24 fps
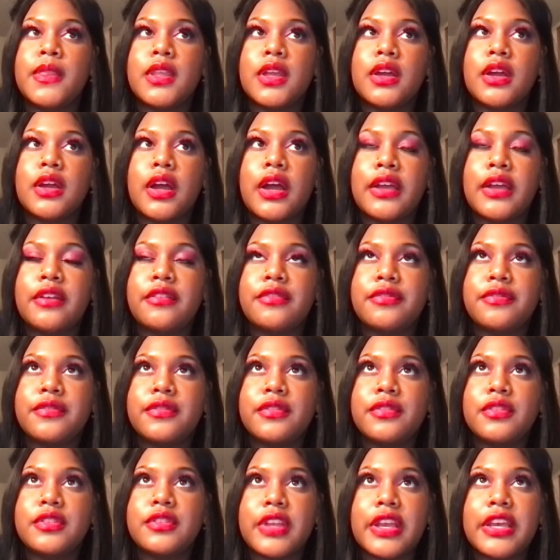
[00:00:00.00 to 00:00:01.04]
I've
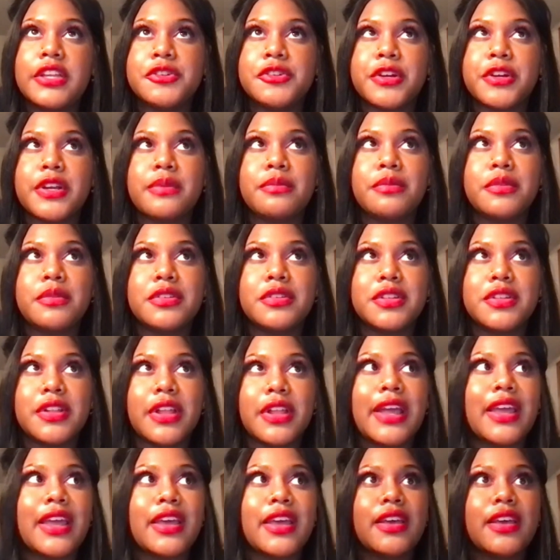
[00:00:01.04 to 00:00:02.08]
daydreamed
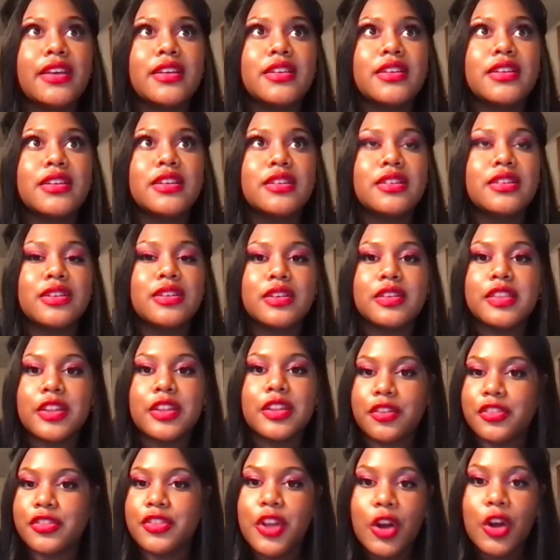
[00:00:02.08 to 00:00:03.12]
like there's
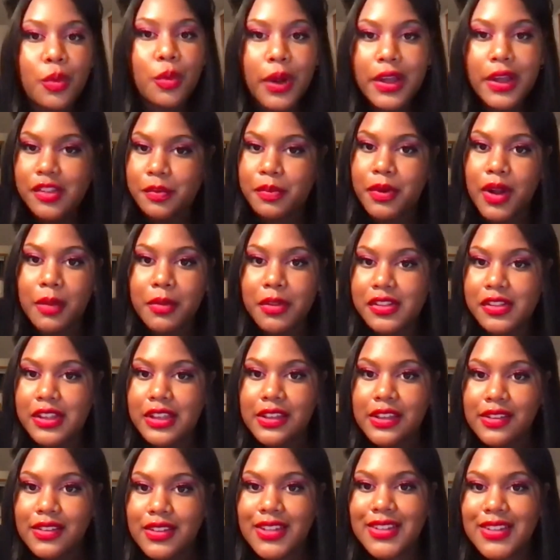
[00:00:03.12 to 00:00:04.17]
no white
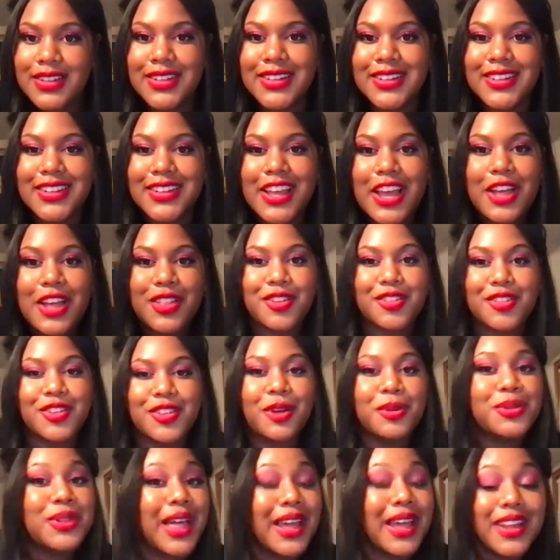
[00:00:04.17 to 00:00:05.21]
supremacy. There's no
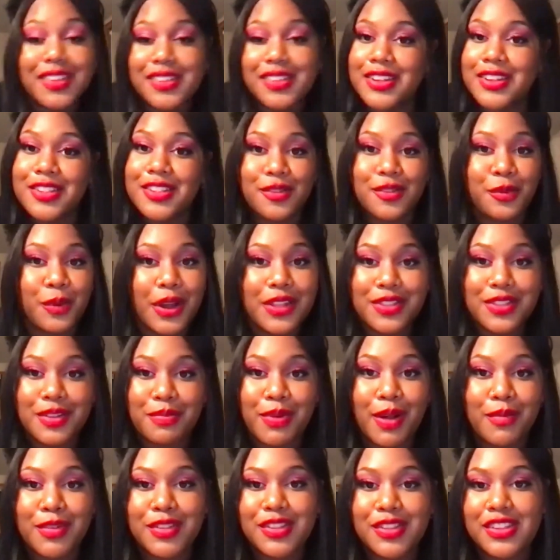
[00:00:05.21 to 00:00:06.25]
legacies of white
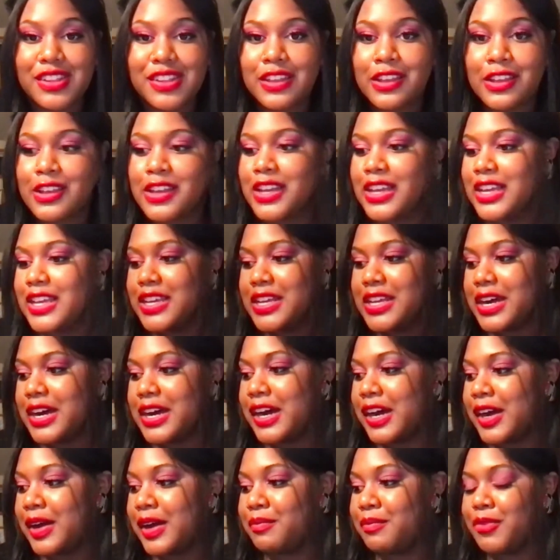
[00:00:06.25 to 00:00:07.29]
supremacy.
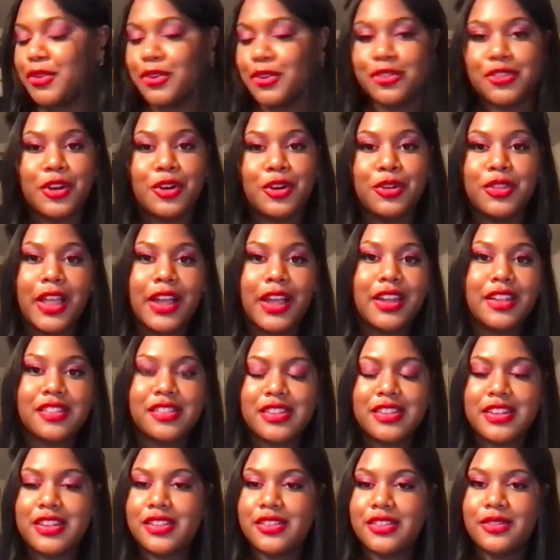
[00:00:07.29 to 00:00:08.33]
There's no
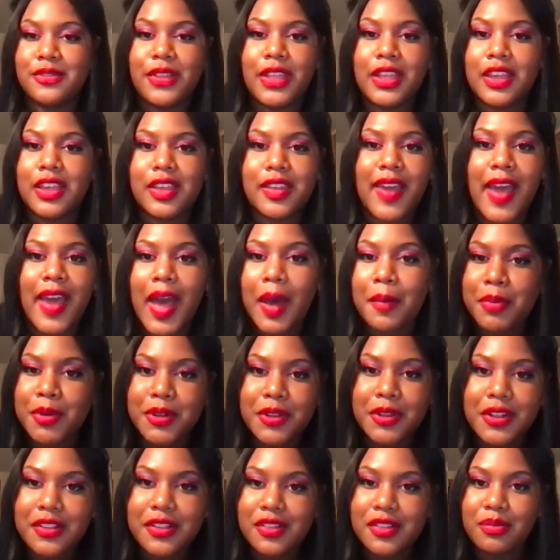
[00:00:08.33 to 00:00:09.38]
legacies of like
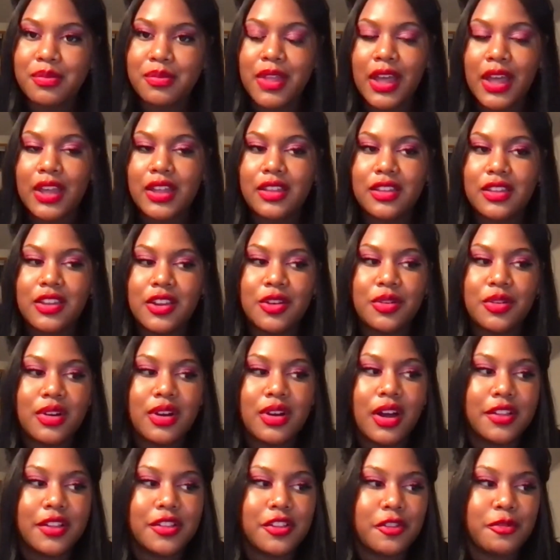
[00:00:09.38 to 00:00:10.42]
capitalism that,
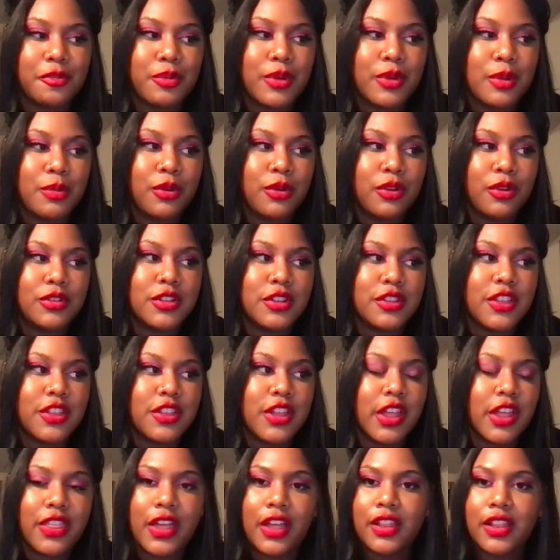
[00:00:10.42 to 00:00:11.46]
causes people to
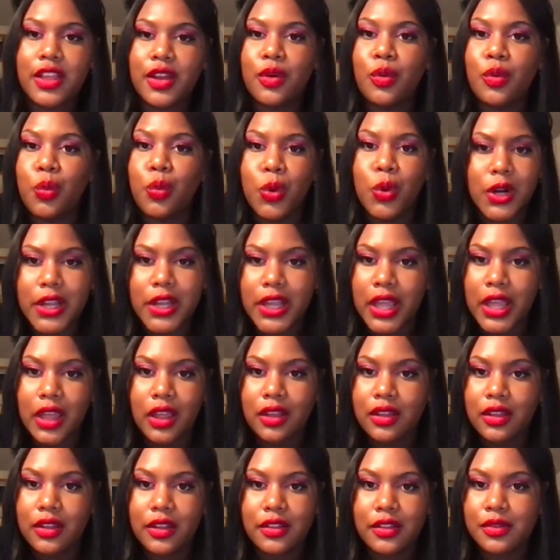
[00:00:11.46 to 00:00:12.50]
think that like
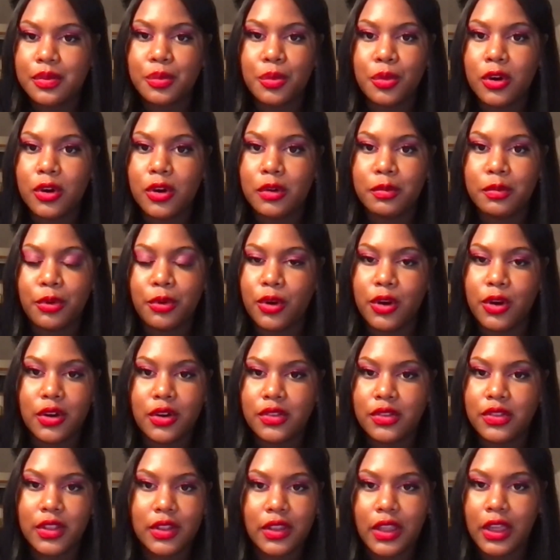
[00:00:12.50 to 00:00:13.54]
working is more
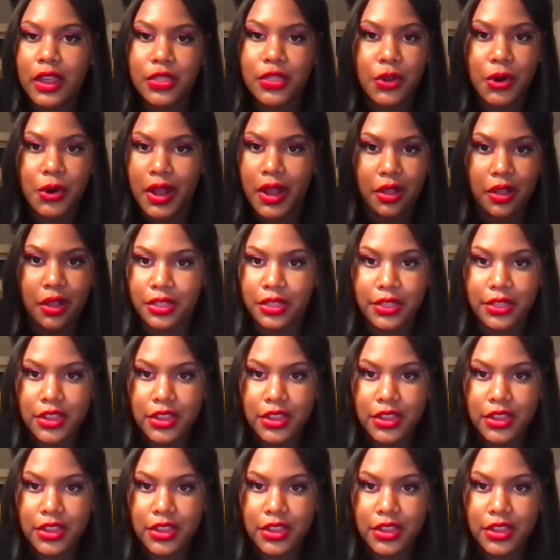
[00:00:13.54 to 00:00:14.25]
important than like their health,